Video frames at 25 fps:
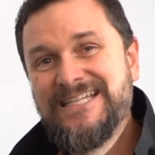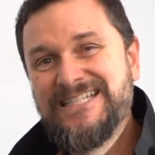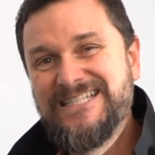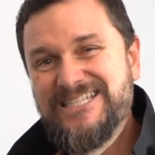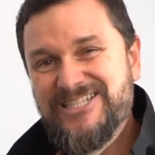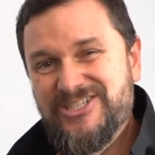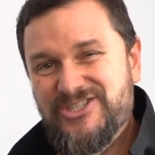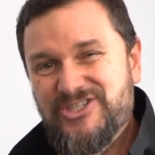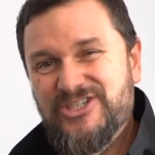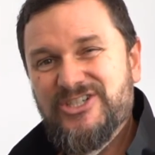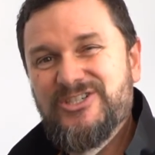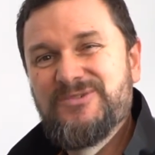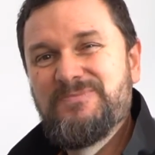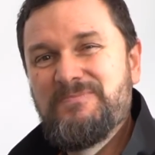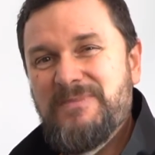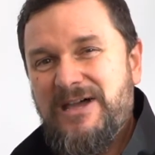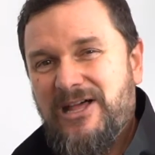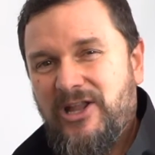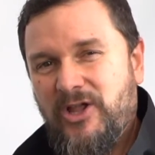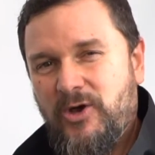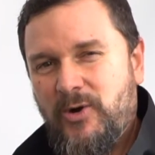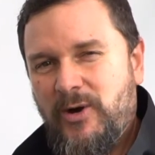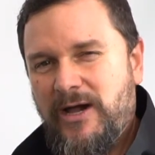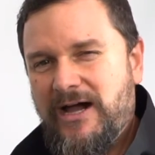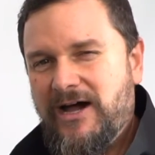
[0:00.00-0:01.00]
to just
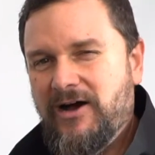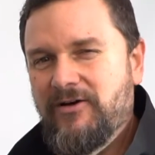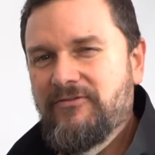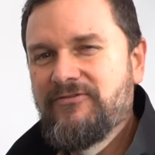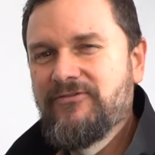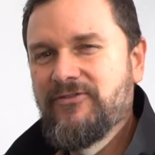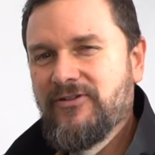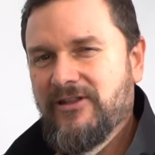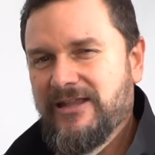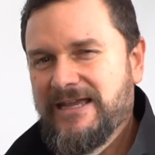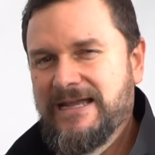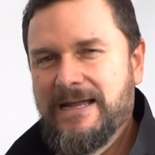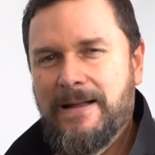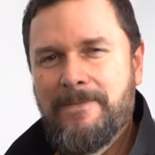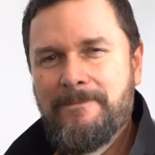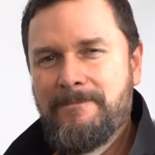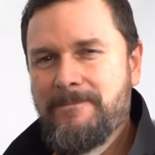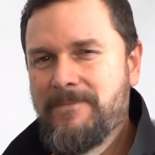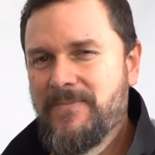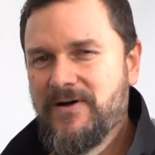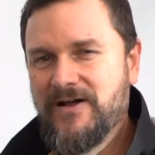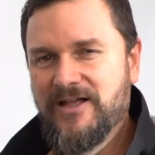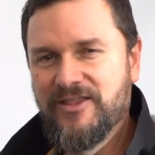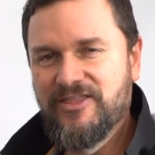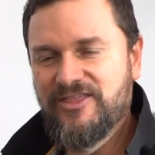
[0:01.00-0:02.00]
mellow out for like a
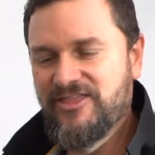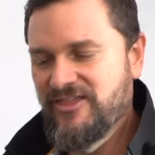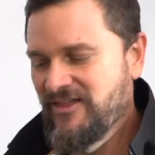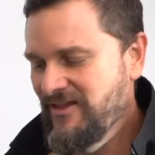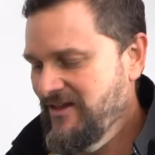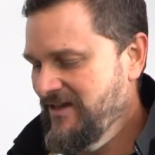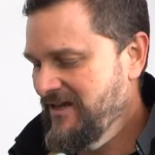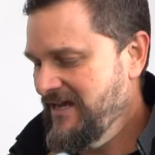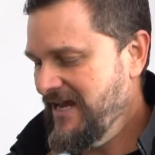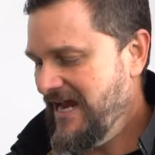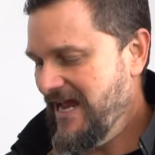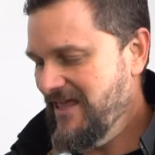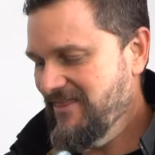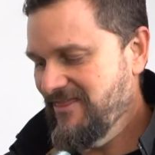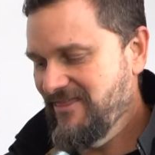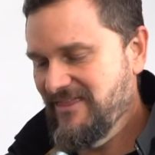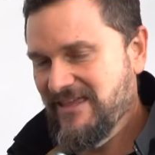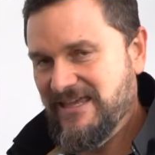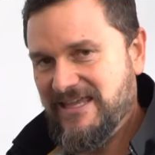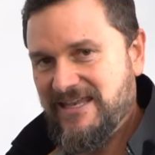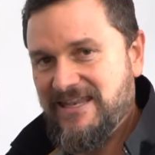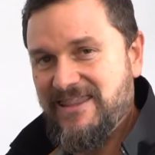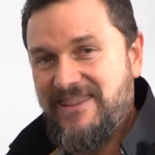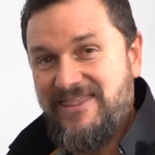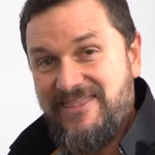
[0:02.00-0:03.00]
month. And
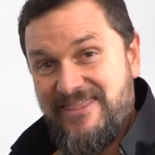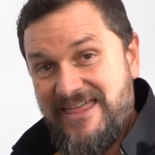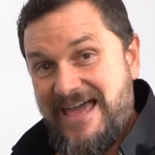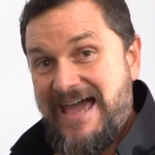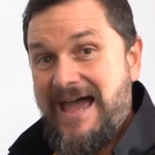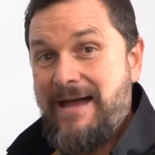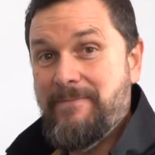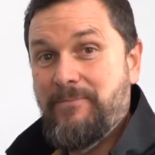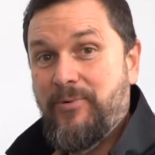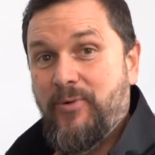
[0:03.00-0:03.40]
then that